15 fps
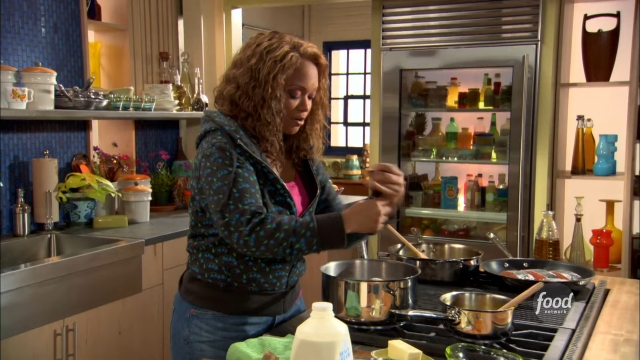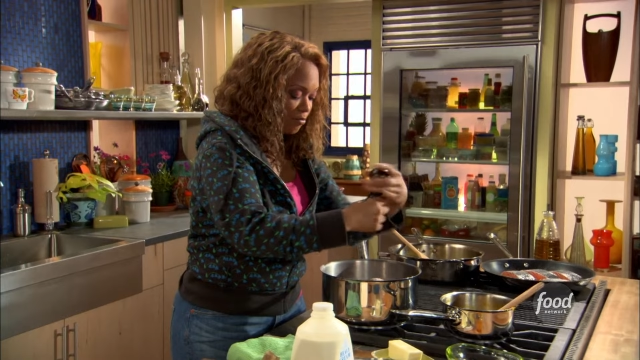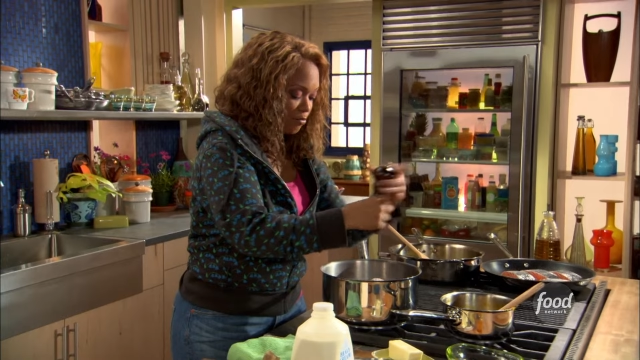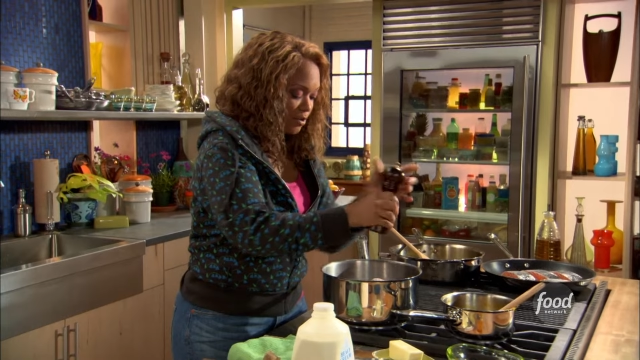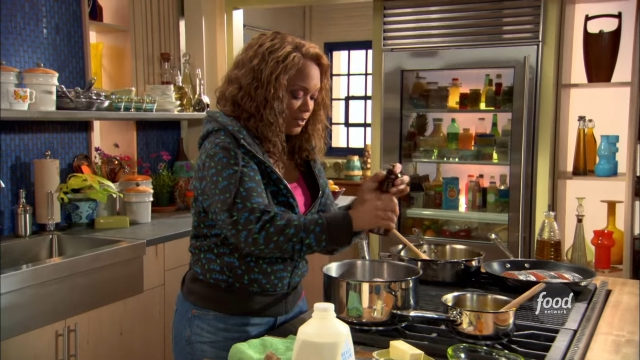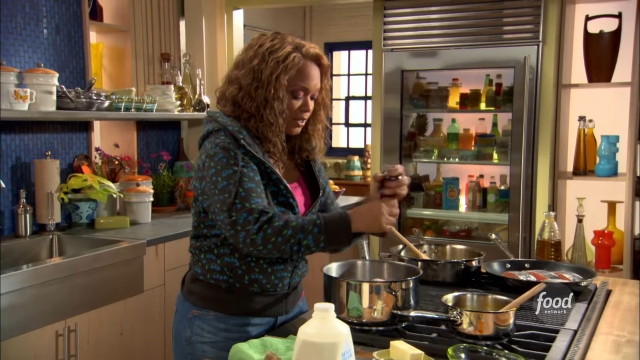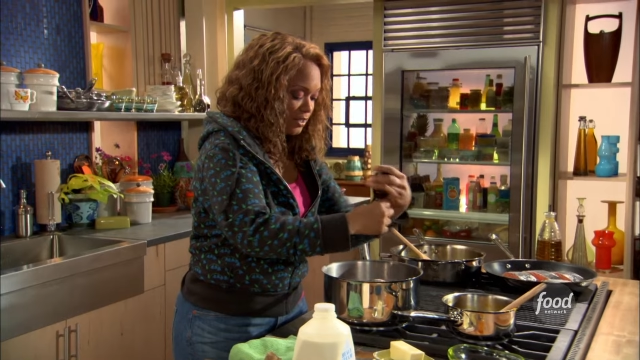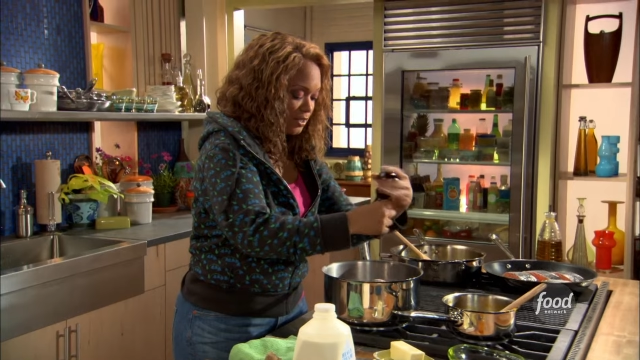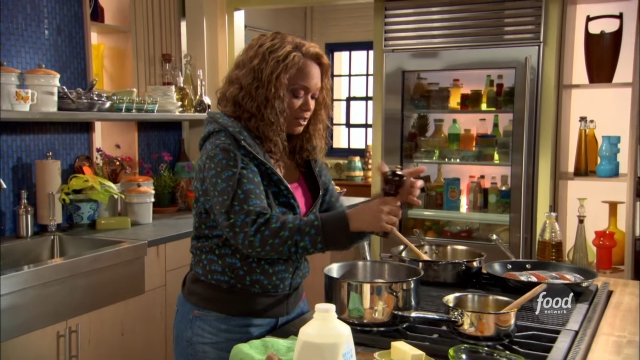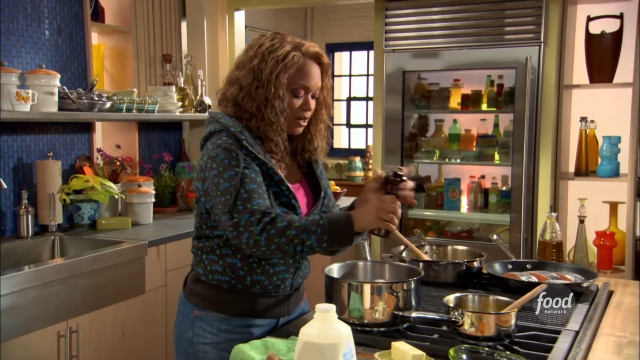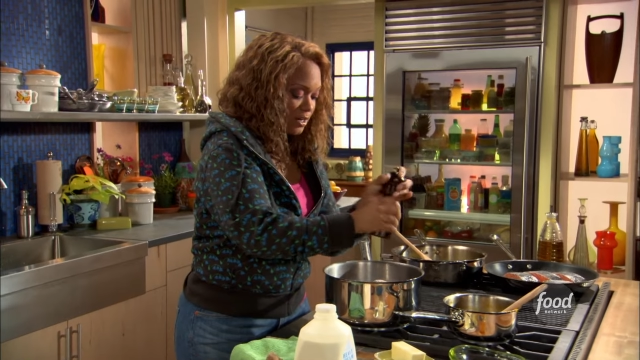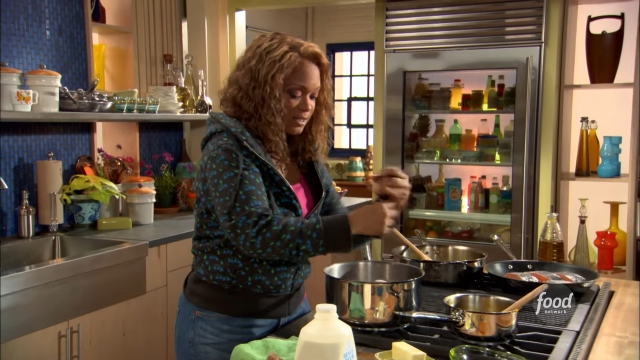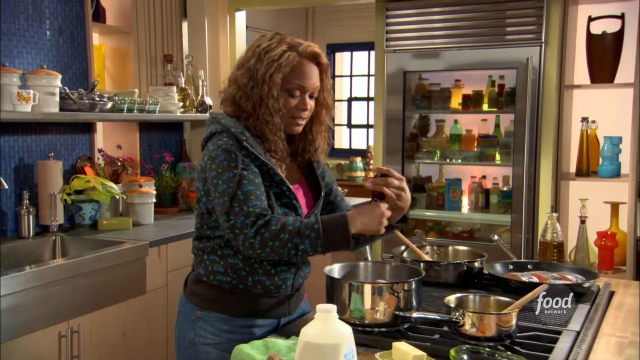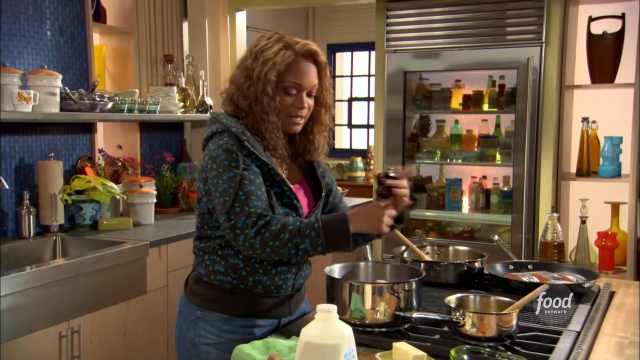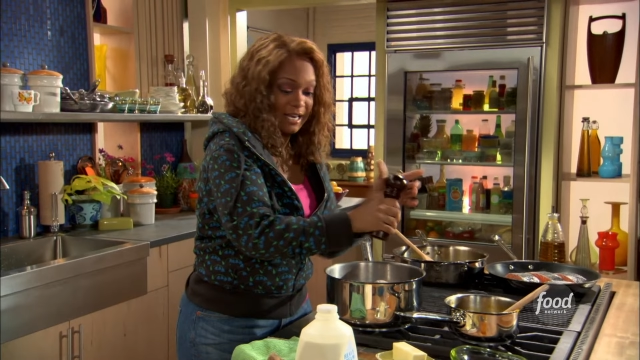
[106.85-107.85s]
really
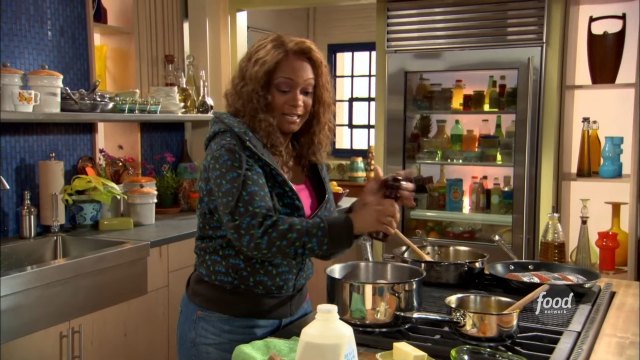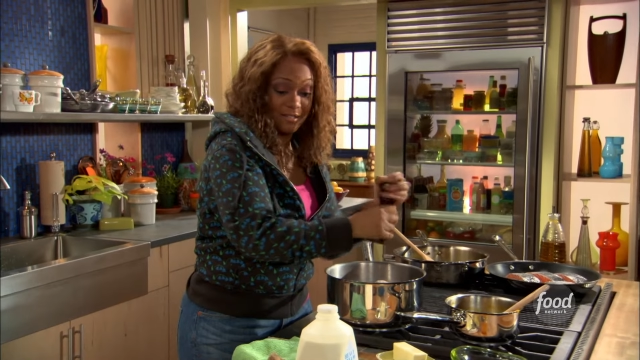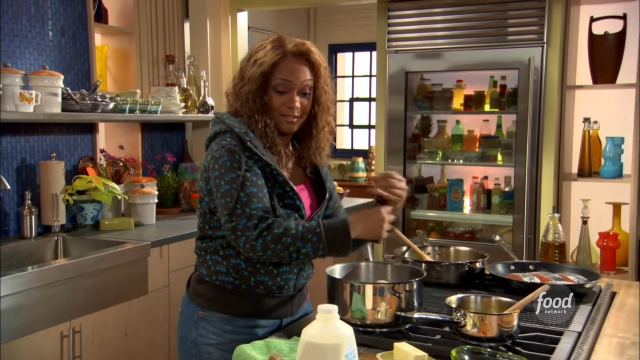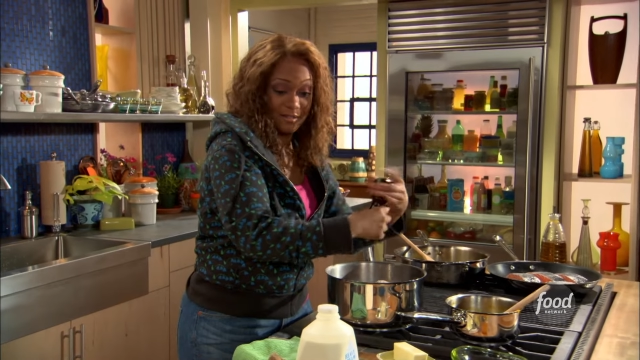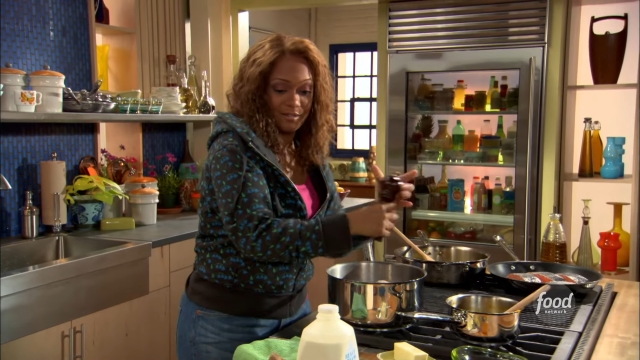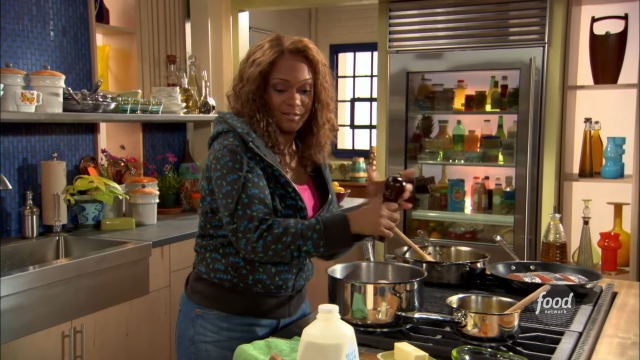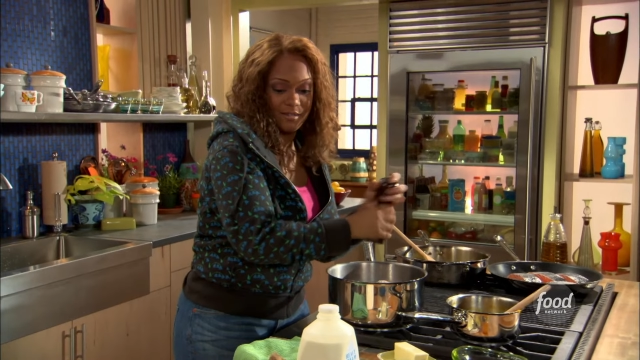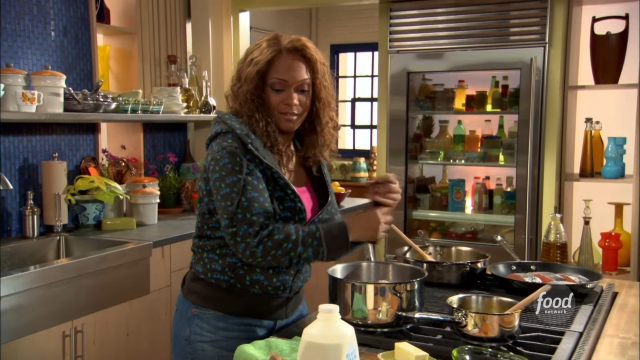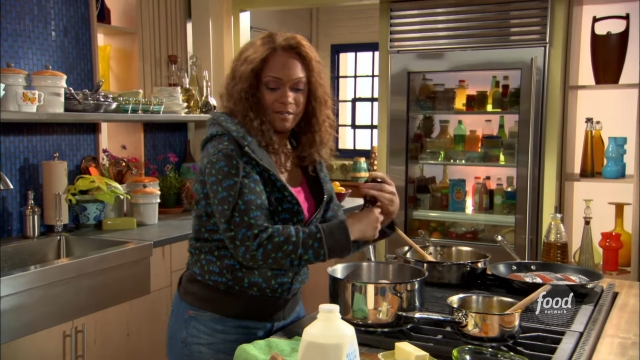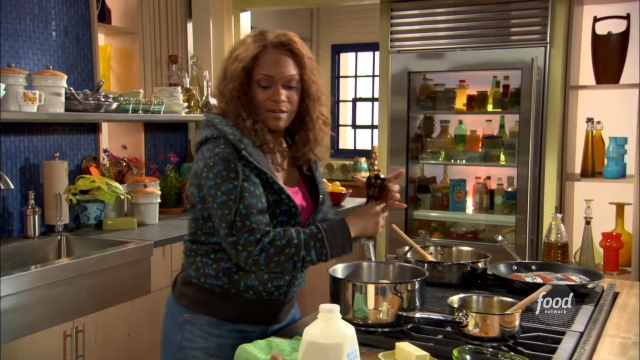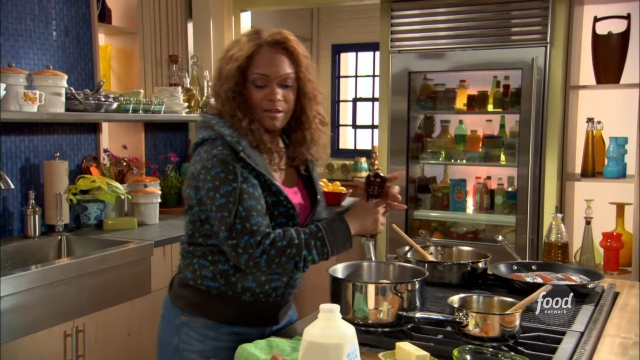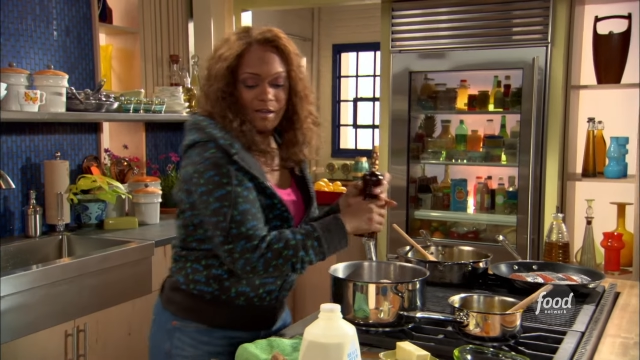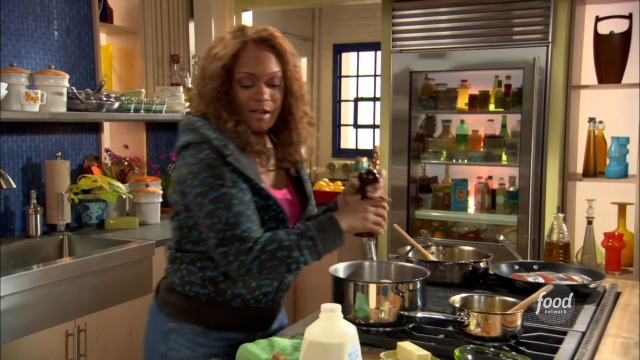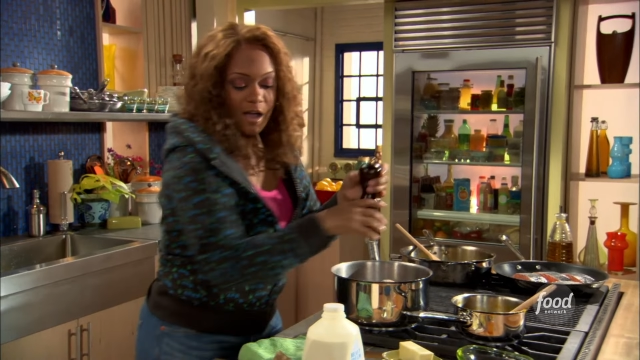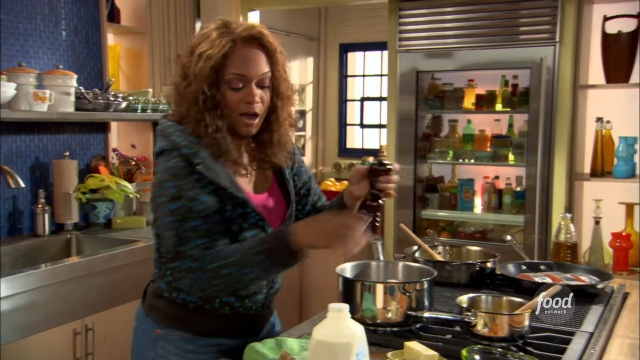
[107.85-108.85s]
start to taste it.
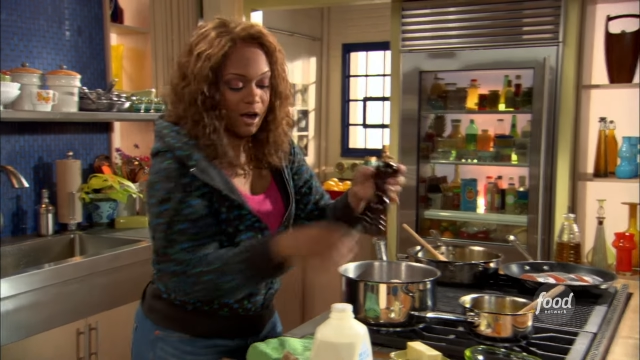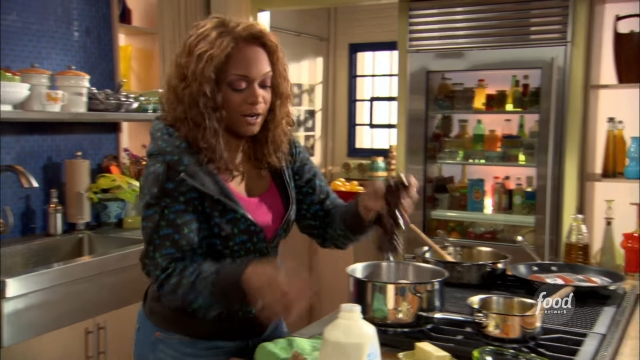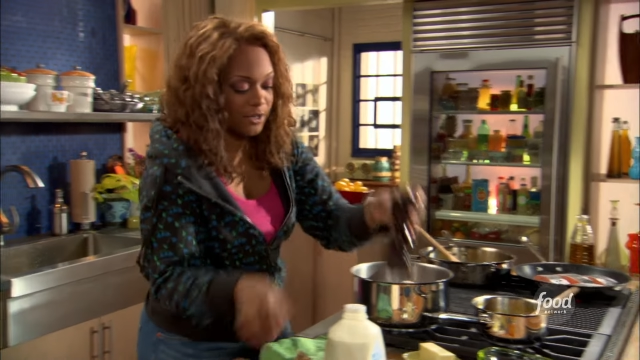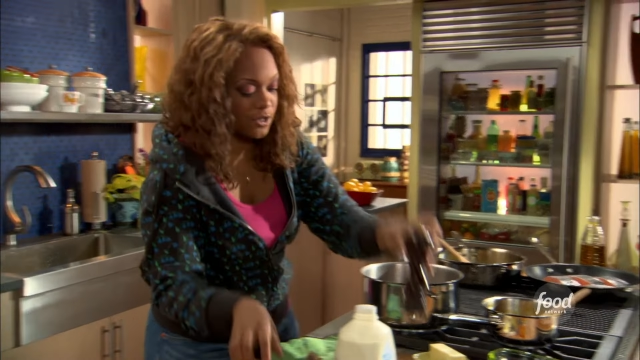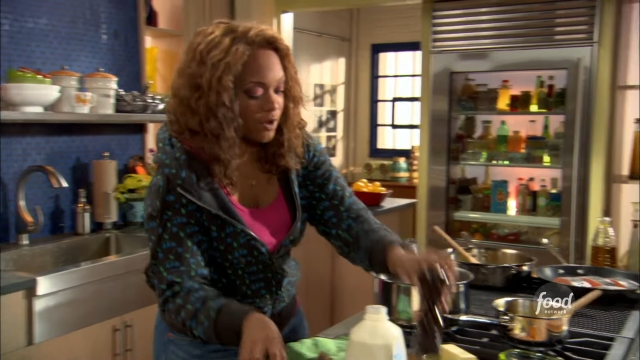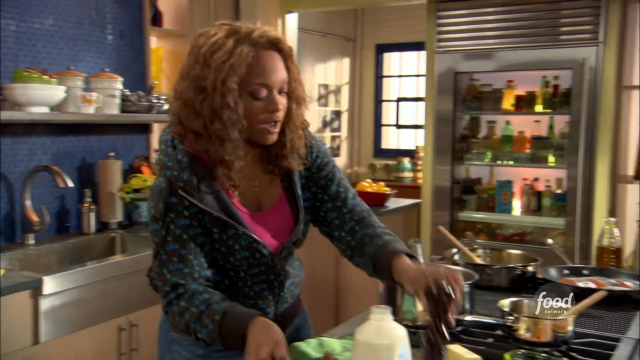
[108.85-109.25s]
All right, so